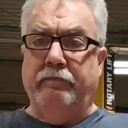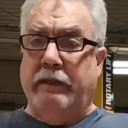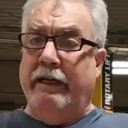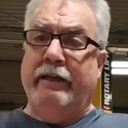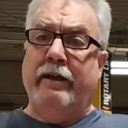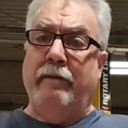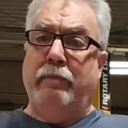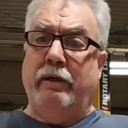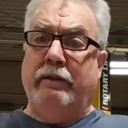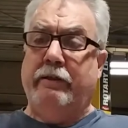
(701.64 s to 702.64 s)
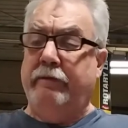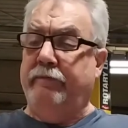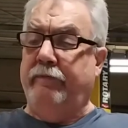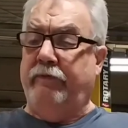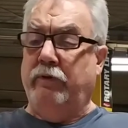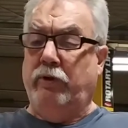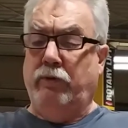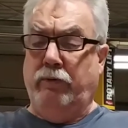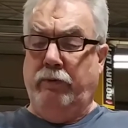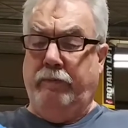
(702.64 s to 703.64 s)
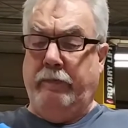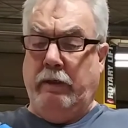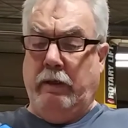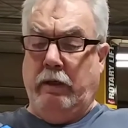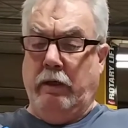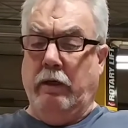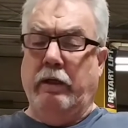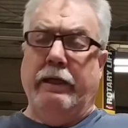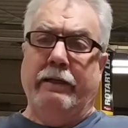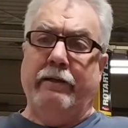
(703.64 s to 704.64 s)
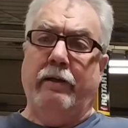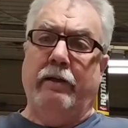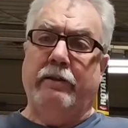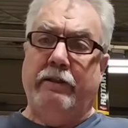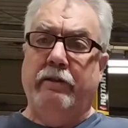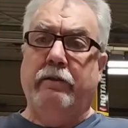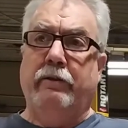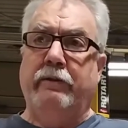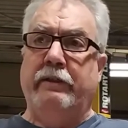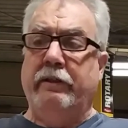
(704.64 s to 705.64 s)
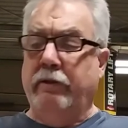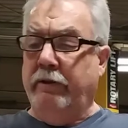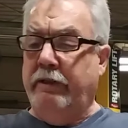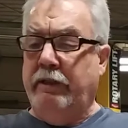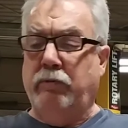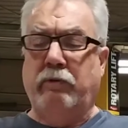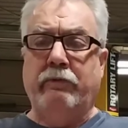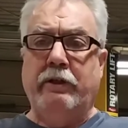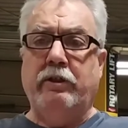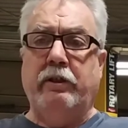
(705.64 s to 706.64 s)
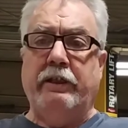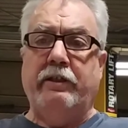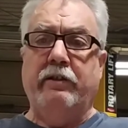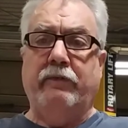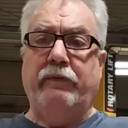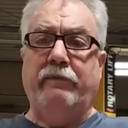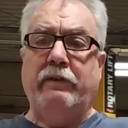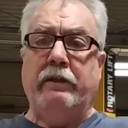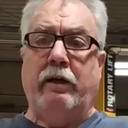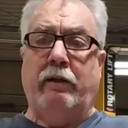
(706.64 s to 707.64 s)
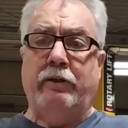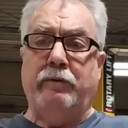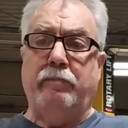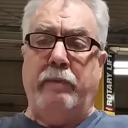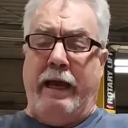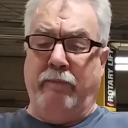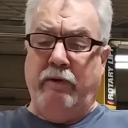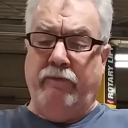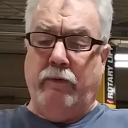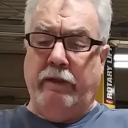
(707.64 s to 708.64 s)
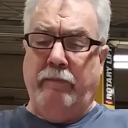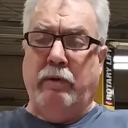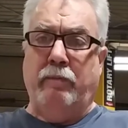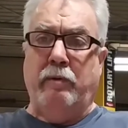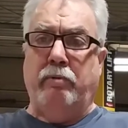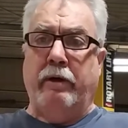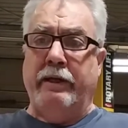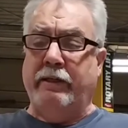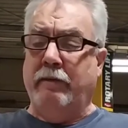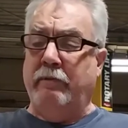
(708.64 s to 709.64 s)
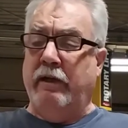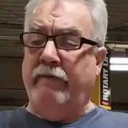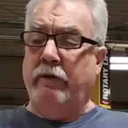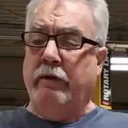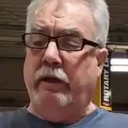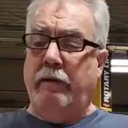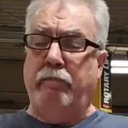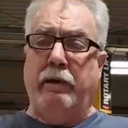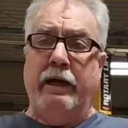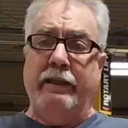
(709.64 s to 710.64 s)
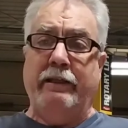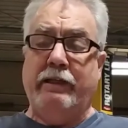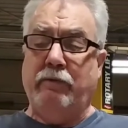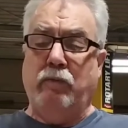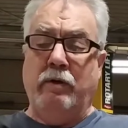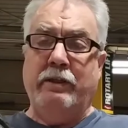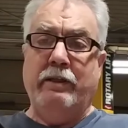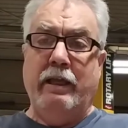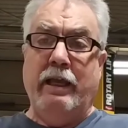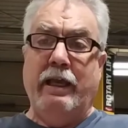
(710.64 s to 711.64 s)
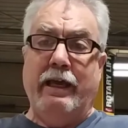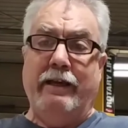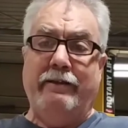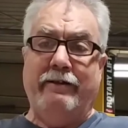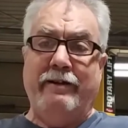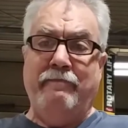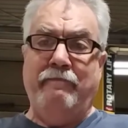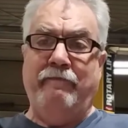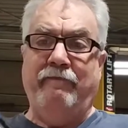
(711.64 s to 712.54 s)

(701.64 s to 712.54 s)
99 bucks for 2. That's still a good deal because these were originally still $50 back before they bumped the price up. Now, if you're going to buy these 1 at a time,